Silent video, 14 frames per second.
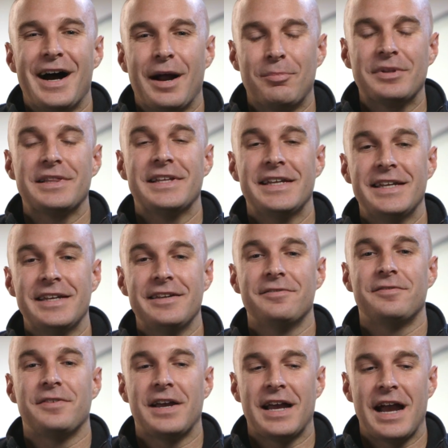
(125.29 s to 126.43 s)
I
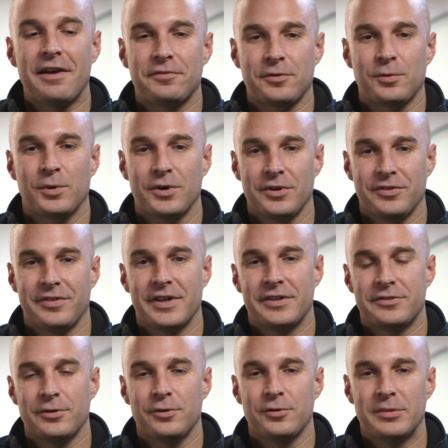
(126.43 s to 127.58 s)
believe afterwards they
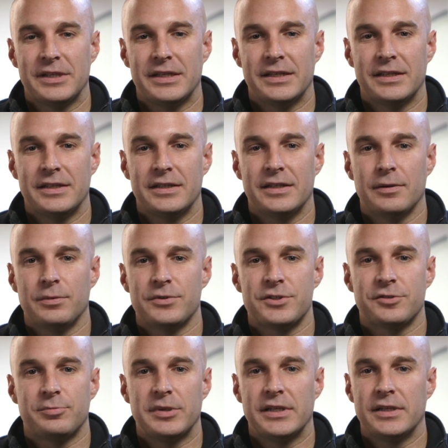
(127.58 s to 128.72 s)
told me it would
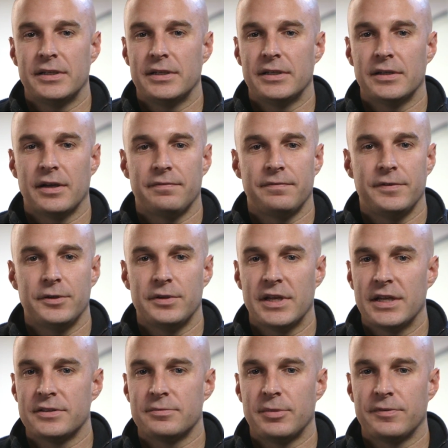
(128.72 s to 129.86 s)
just be a few
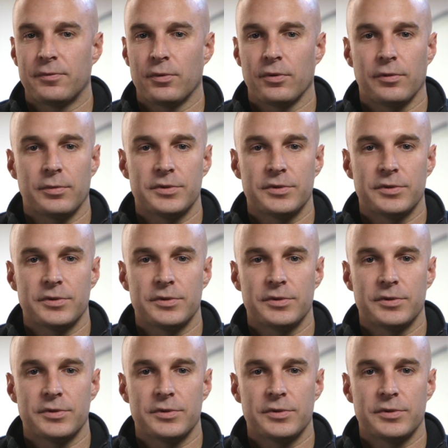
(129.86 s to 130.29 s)
days before the